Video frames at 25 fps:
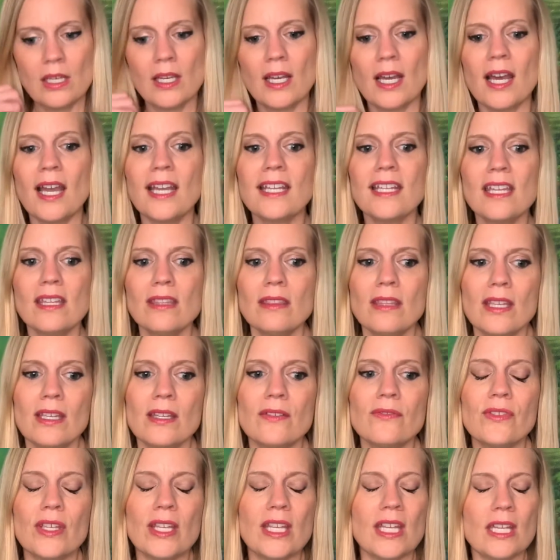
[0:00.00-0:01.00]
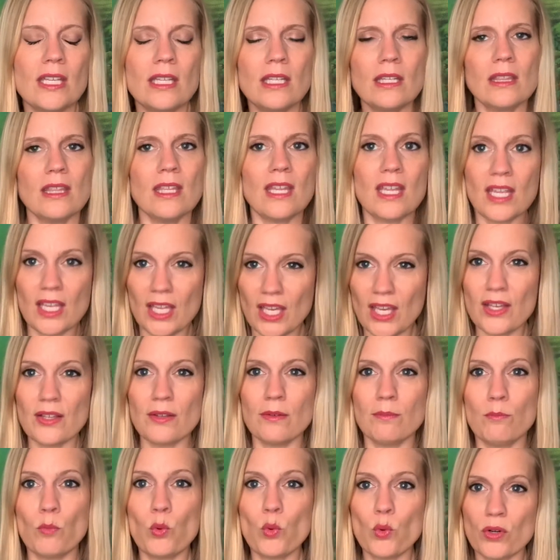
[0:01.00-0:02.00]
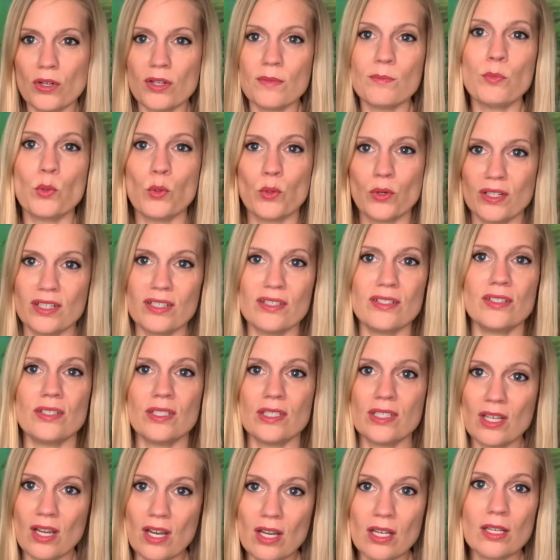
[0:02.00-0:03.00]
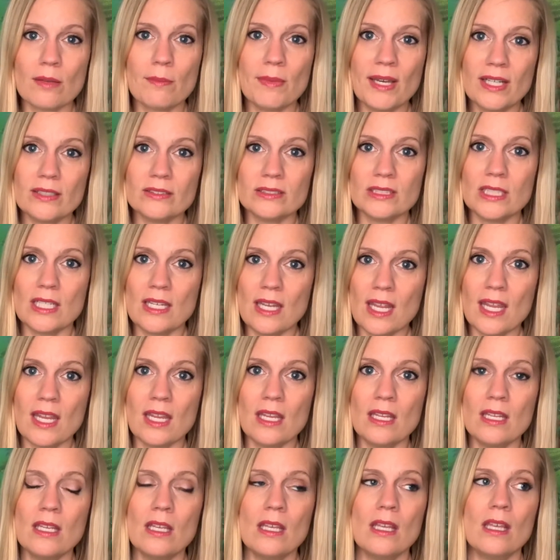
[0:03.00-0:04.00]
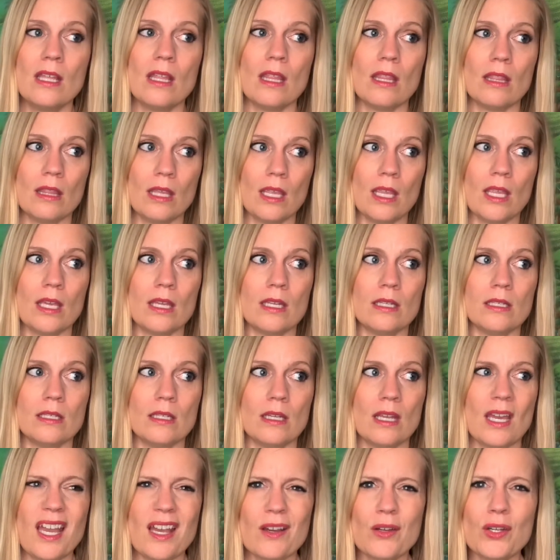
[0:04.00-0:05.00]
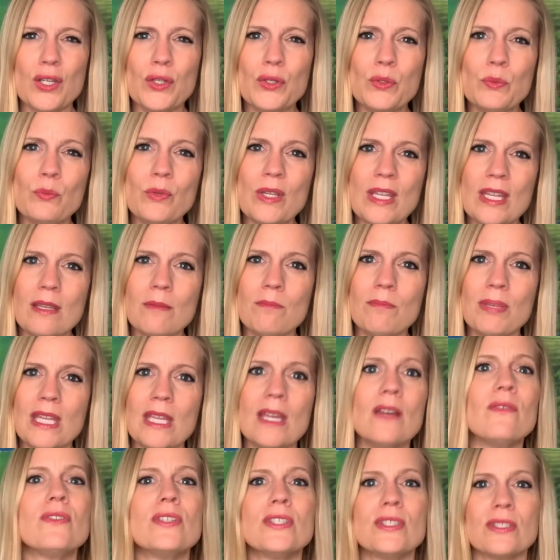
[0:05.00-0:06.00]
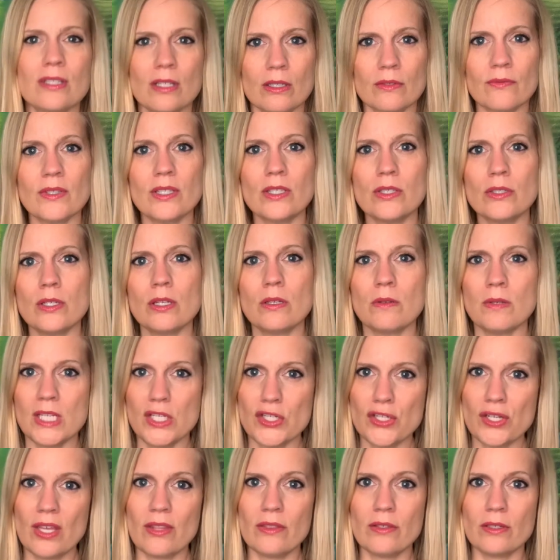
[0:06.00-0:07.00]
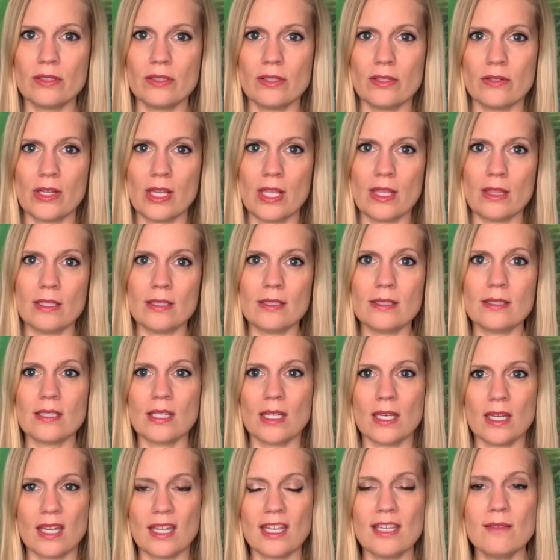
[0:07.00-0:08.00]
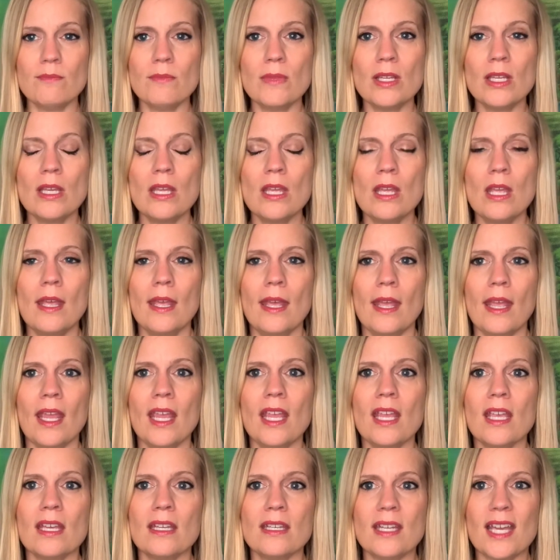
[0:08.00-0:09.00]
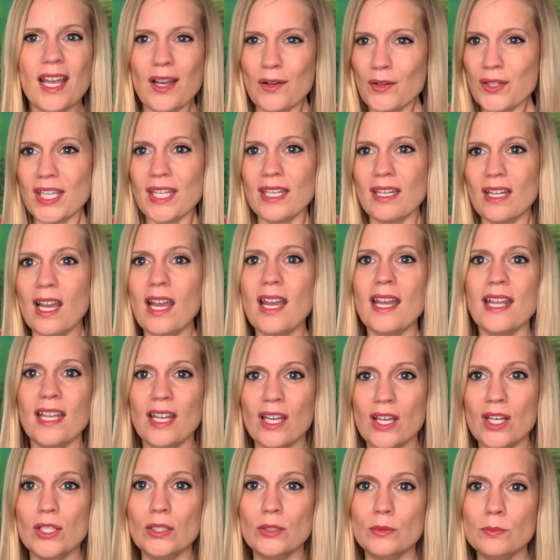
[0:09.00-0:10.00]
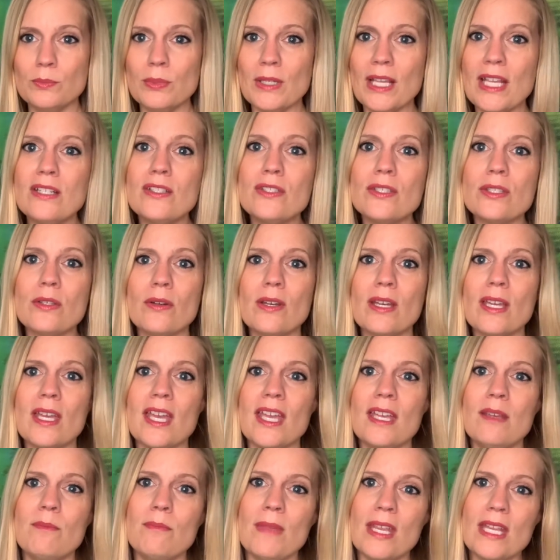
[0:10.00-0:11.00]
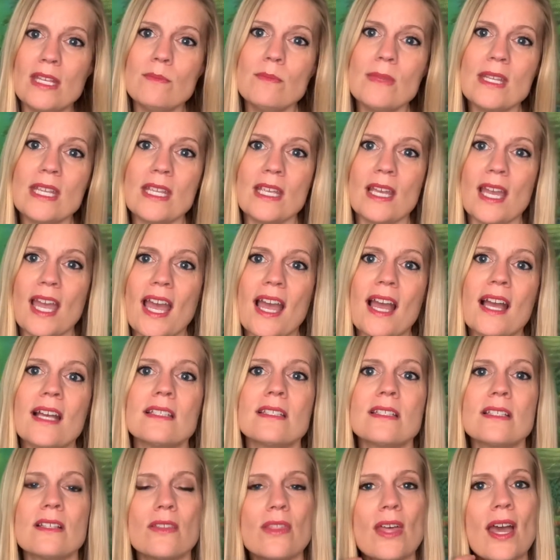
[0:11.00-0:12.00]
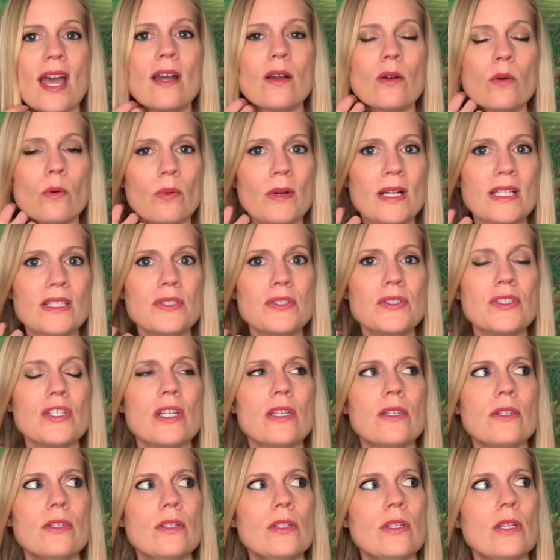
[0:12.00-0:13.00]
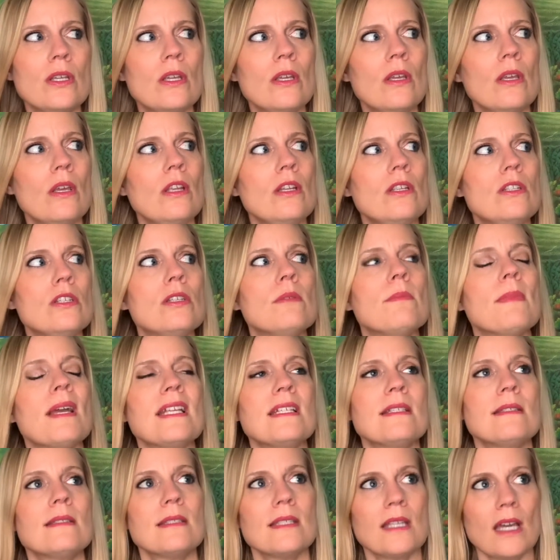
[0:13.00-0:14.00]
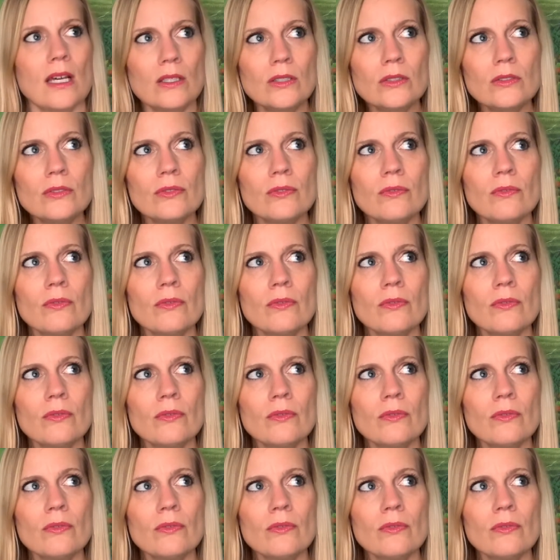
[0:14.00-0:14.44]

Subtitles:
I can't think of anything more important to talk about today than how can we be of service to each other during this time, and how can I help? And so it made me ask that question to myself,